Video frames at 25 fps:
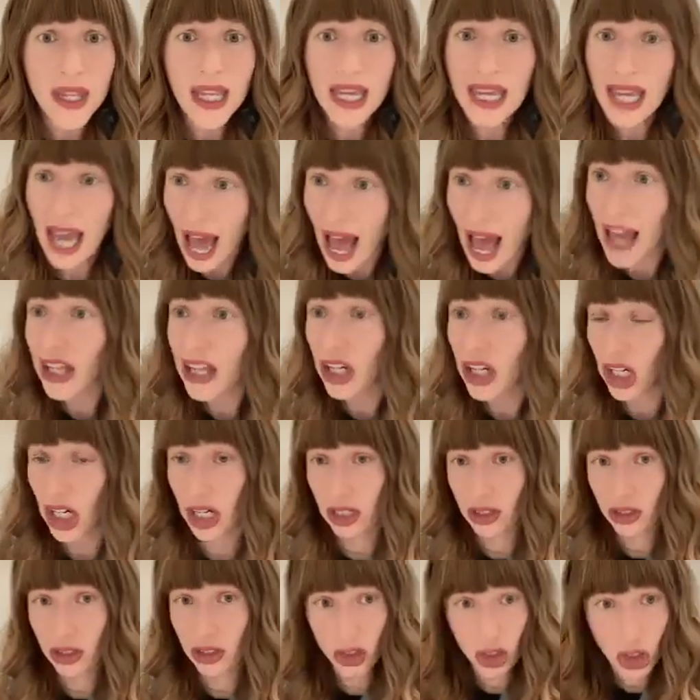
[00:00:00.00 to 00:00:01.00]
Yeah,
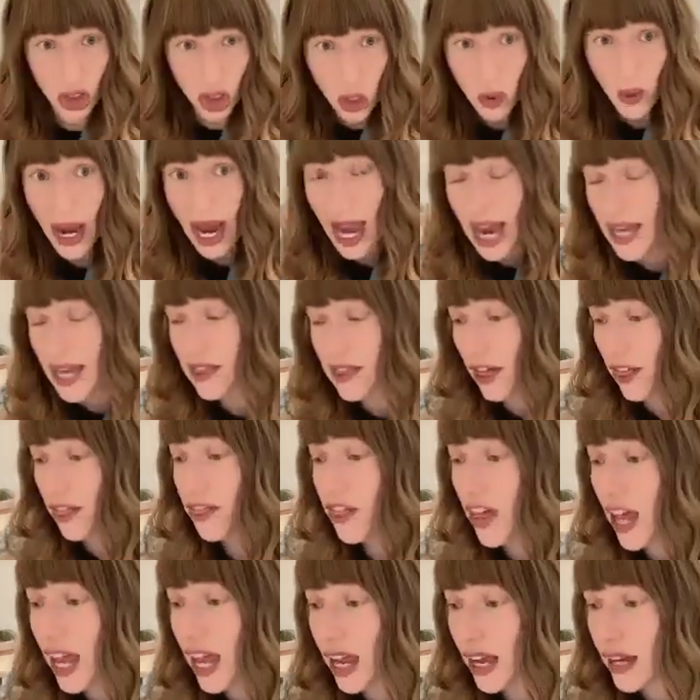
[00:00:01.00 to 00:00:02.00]
you're doing the
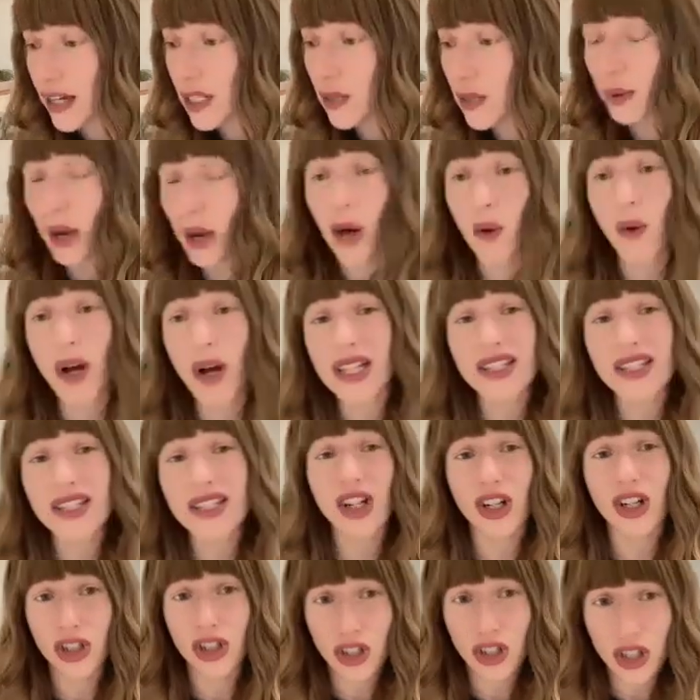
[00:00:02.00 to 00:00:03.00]
things, but what's
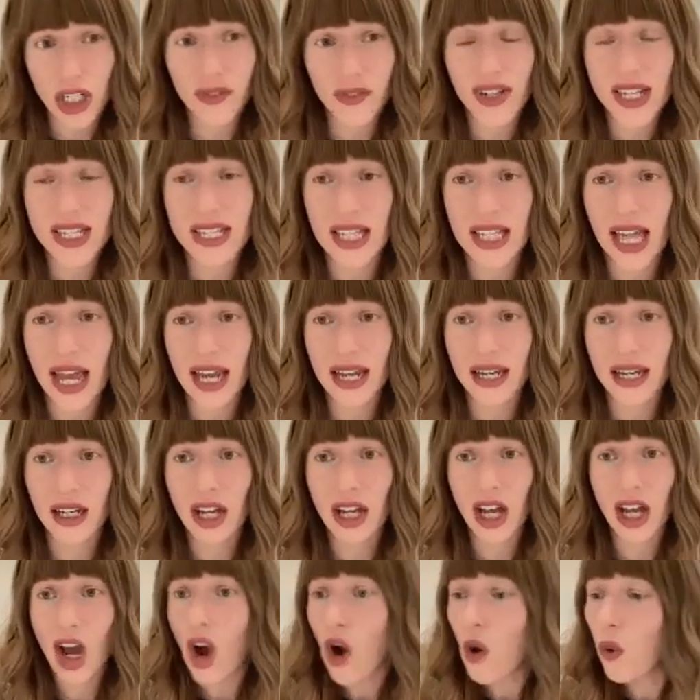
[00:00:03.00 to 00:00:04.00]
your service like?
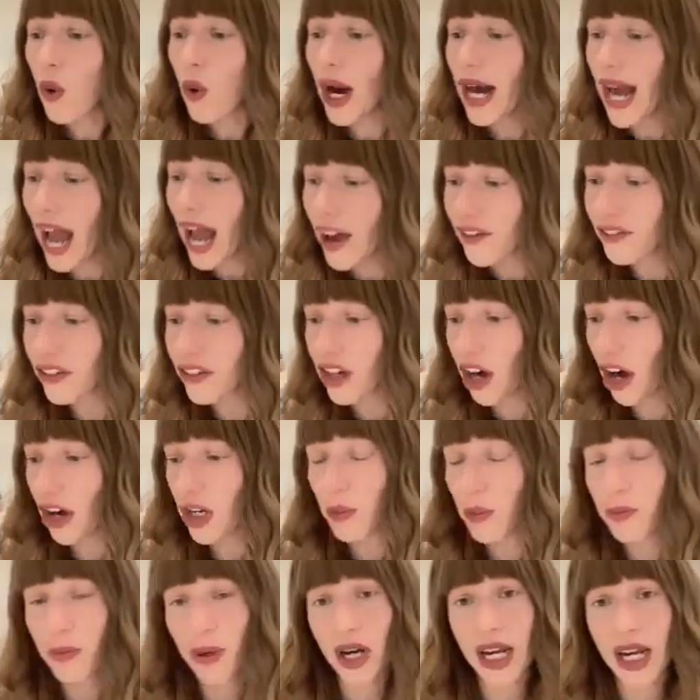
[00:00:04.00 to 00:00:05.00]
What effort are
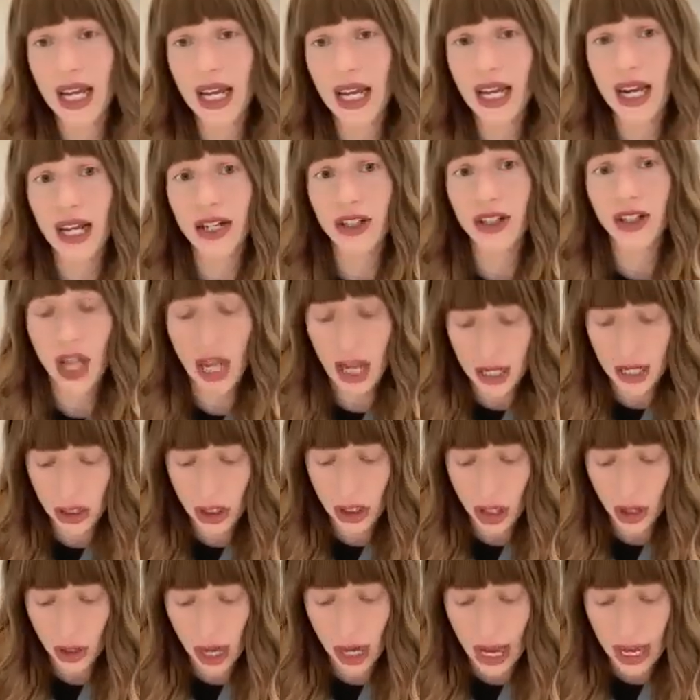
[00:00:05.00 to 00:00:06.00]
you putting
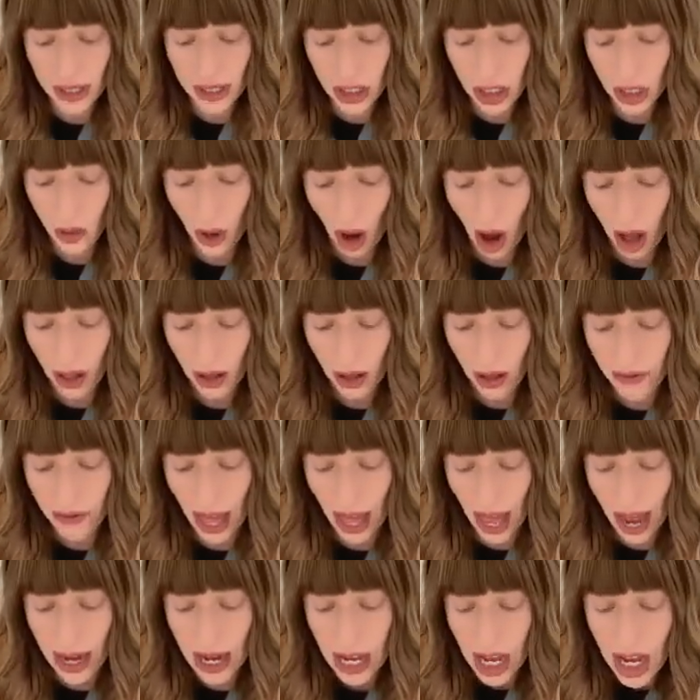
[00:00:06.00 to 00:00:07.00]
into all of
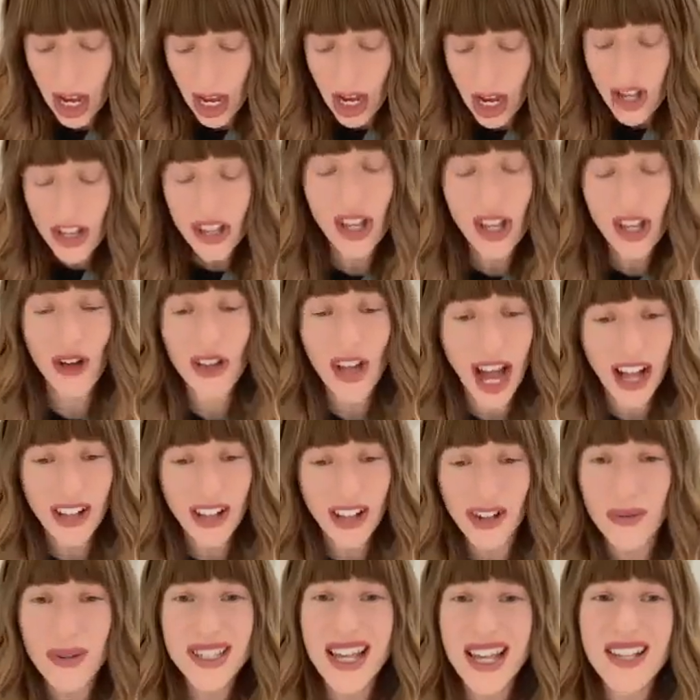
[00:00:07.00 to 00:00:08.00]
that? So the
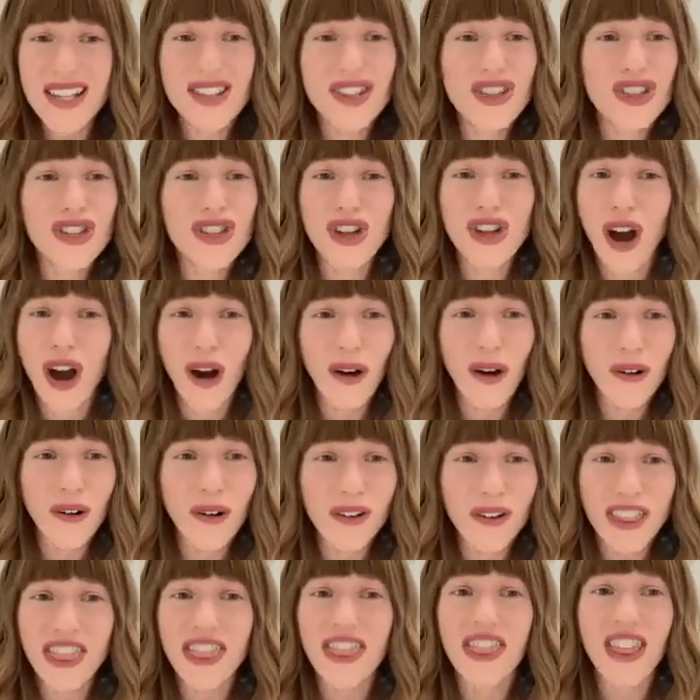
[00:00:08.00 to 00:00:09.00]
Alter says,
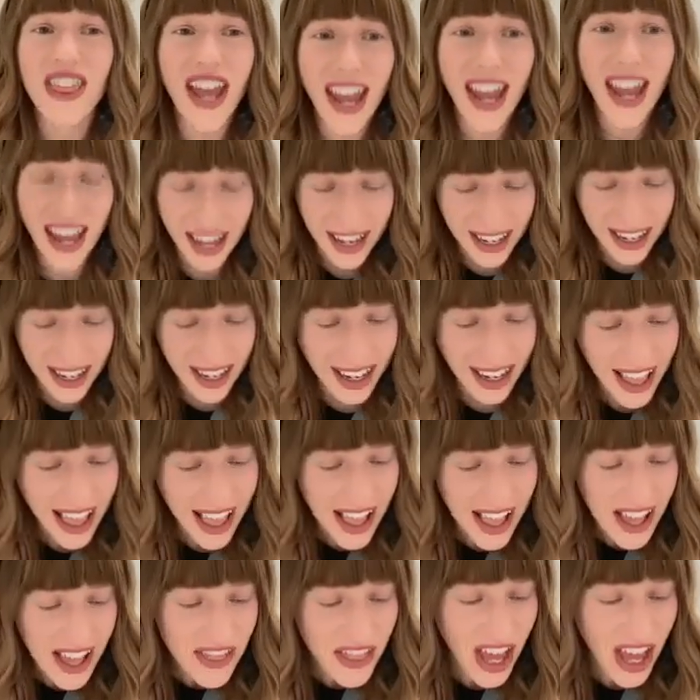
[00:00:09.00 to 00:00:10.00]
don't think
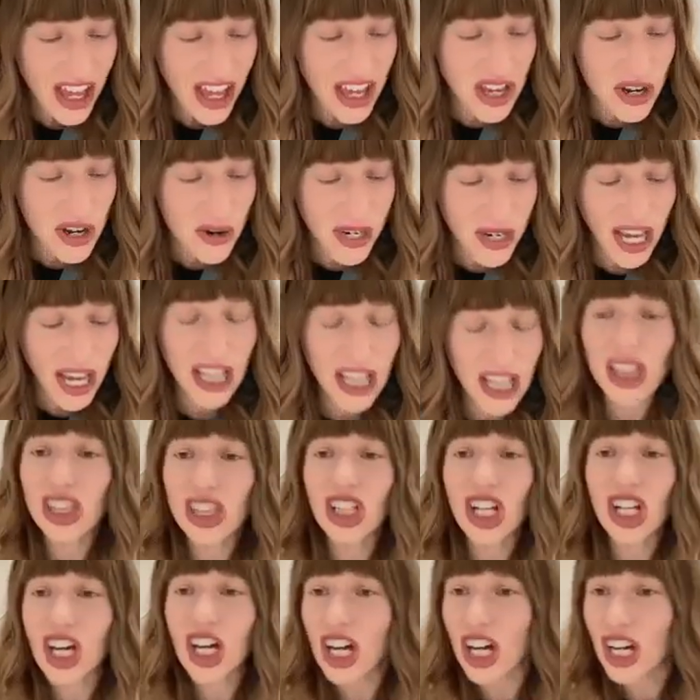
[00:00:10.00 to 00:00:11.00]
that you can
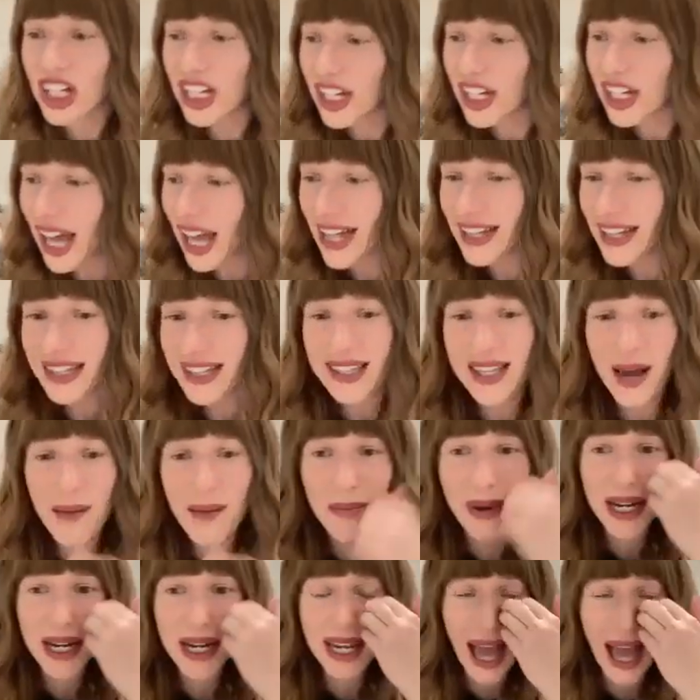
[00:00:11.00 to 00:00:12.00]
look at
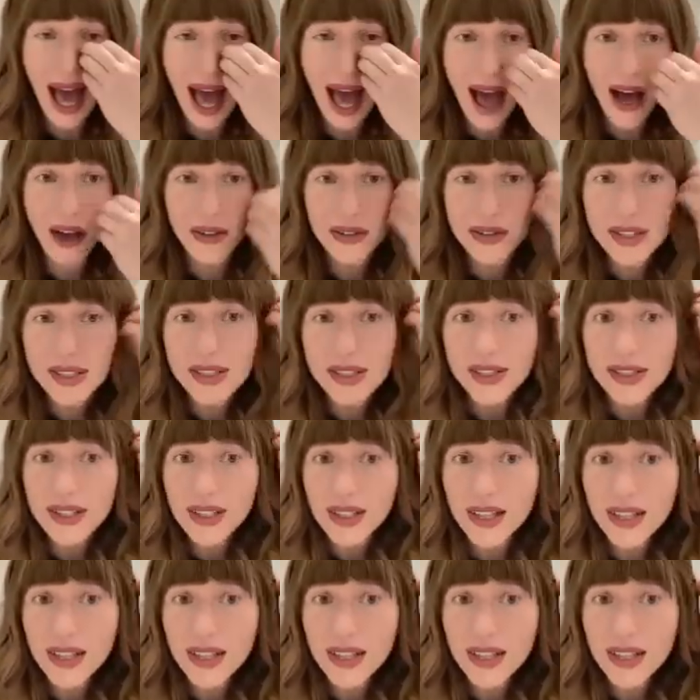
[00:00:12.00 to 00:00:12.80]
somebody else